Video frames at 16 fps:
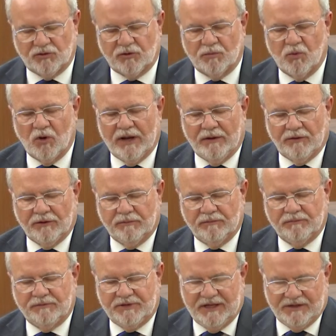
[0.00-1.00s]
Browder
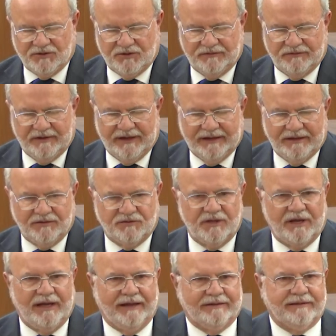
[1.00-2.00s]
testifies
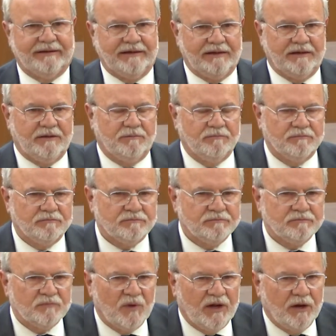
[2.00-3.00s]
at the
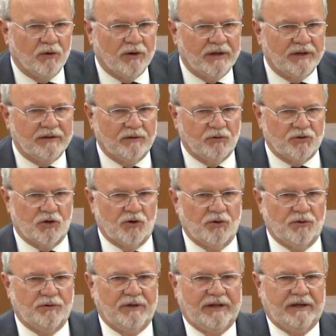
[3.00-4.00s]
hearing that was
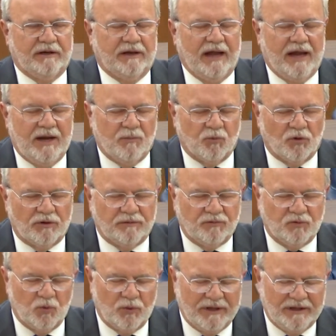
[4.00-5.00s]
heard in
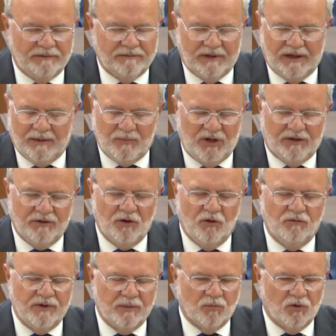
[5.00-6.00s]

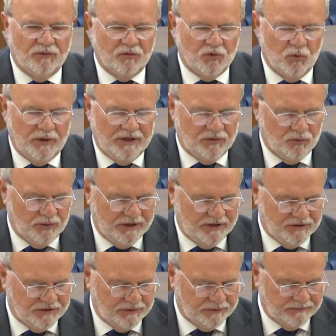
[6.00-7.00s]
November of
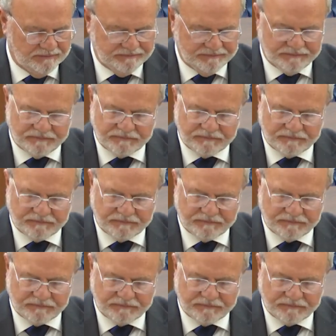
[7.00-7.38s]
2022.